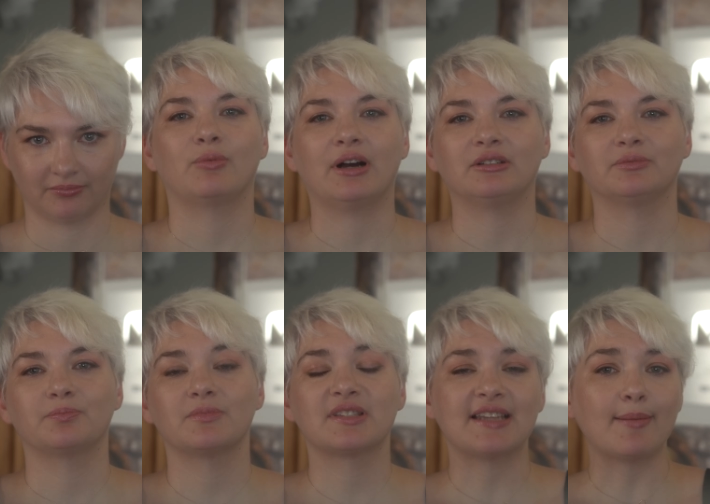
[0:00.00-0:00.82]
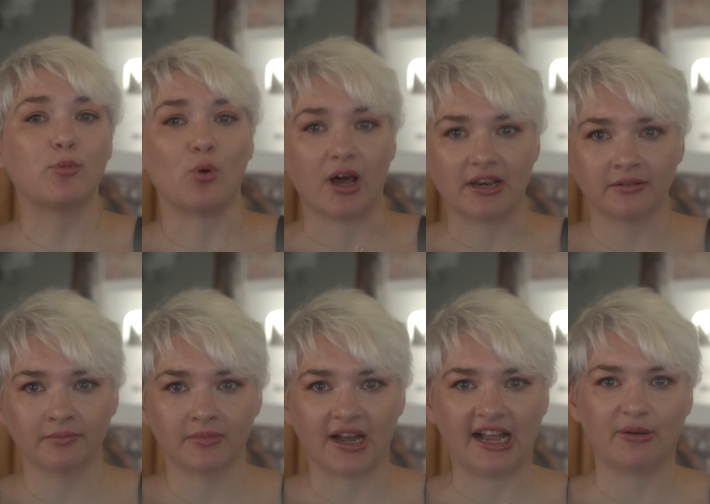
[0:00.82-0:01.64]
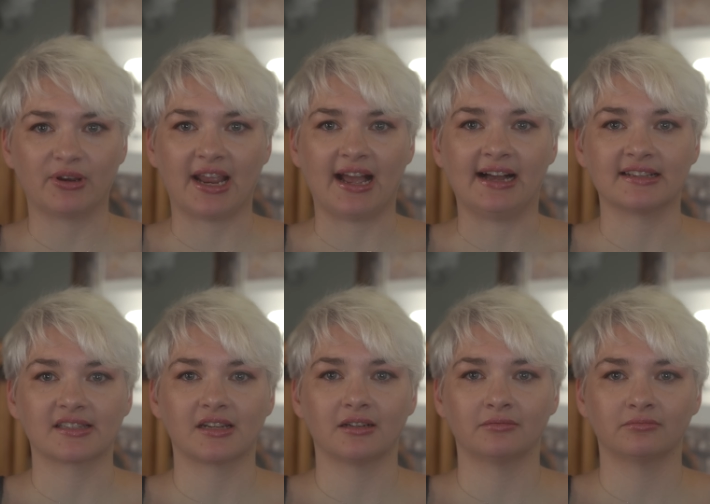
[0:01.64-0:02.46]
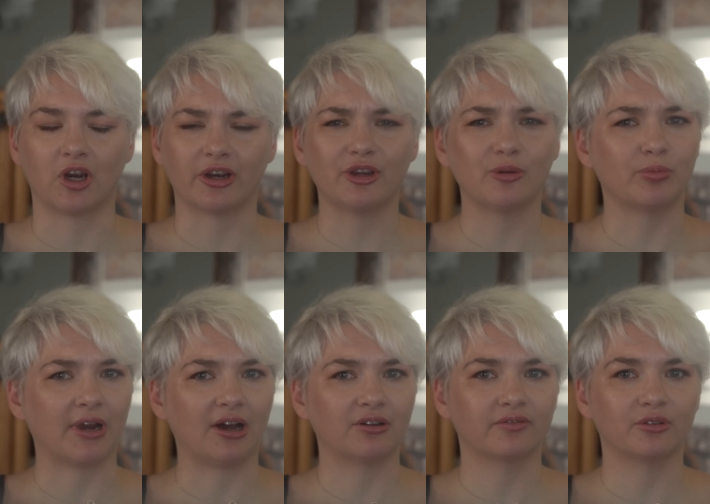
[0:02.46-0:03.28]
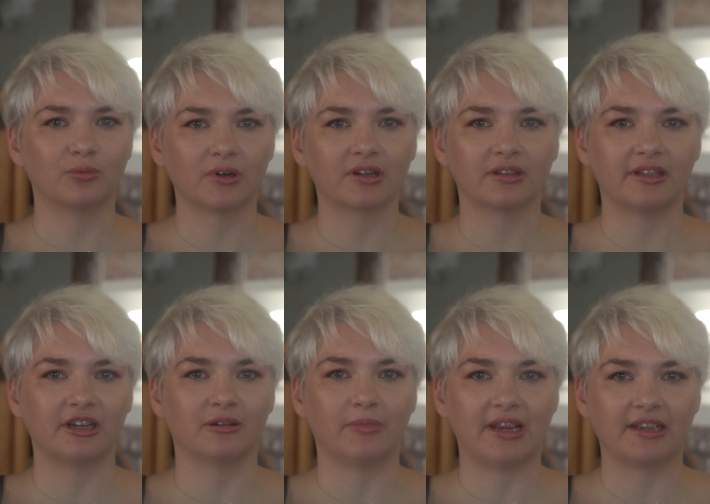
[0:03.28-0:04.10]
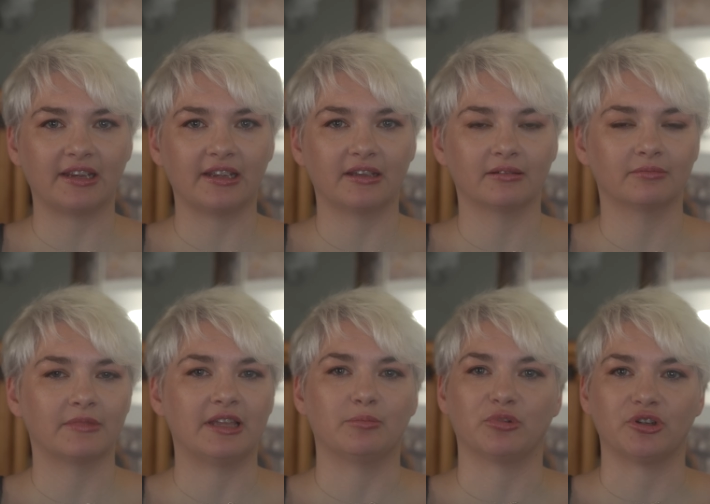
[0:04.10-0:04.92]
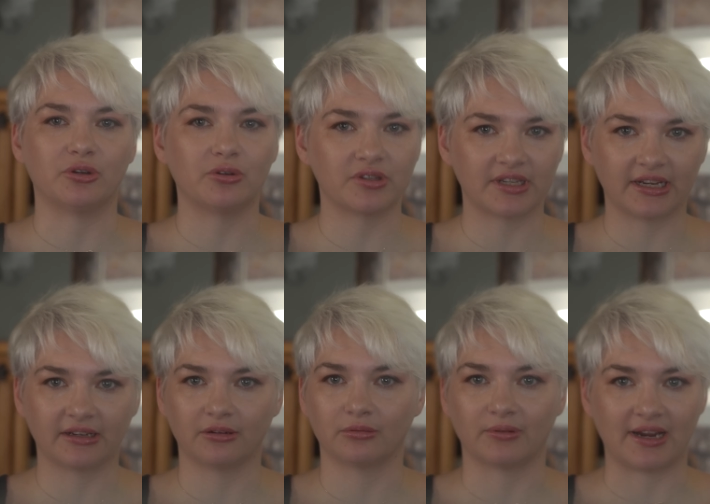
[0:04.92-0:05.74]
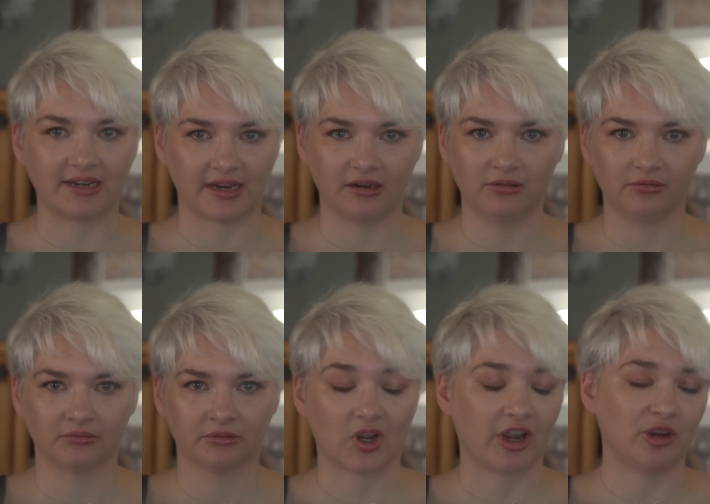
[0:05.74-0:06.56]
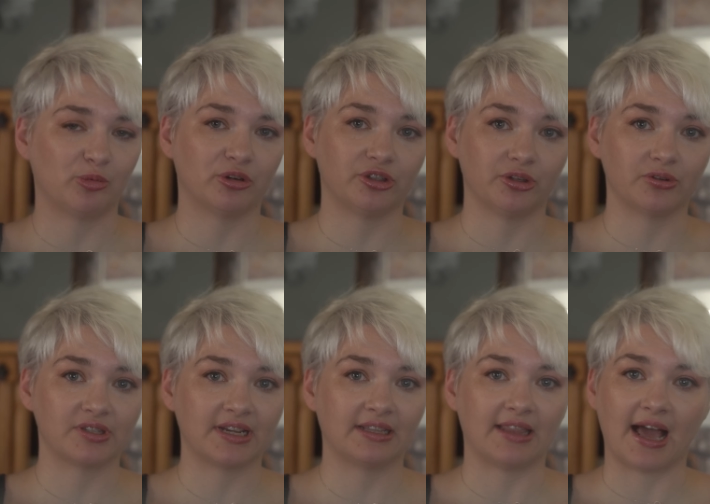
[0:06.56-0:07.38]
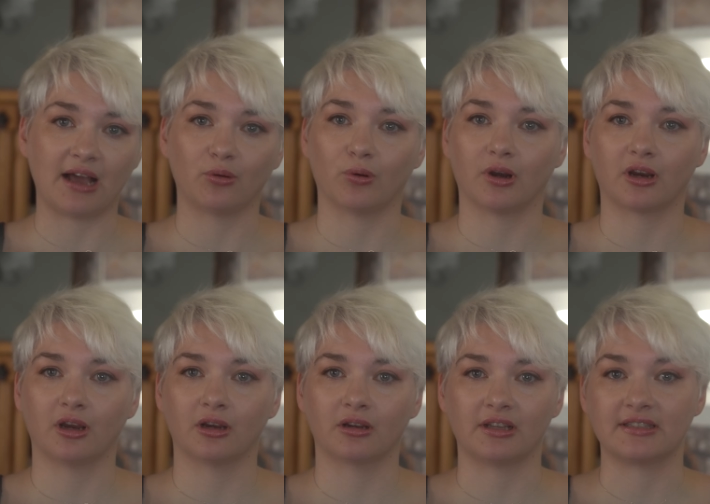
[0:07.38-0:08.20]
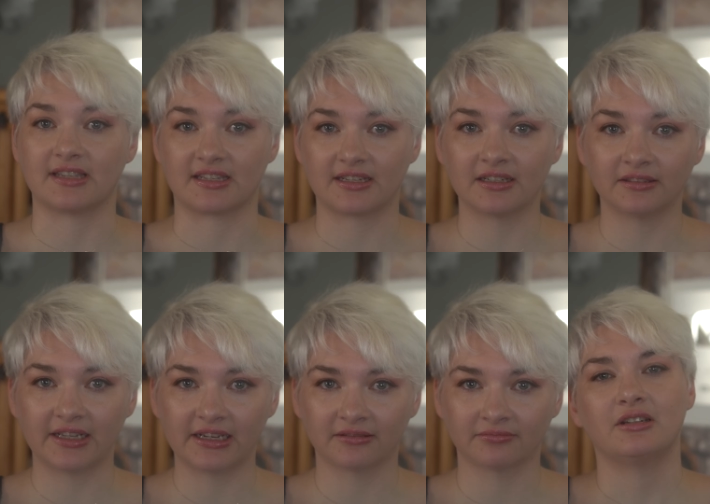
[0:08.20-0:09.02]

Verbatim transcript: Well, step one, I would ask, are you proud of the work that you're making and producing right now? Are you producing that work consistently?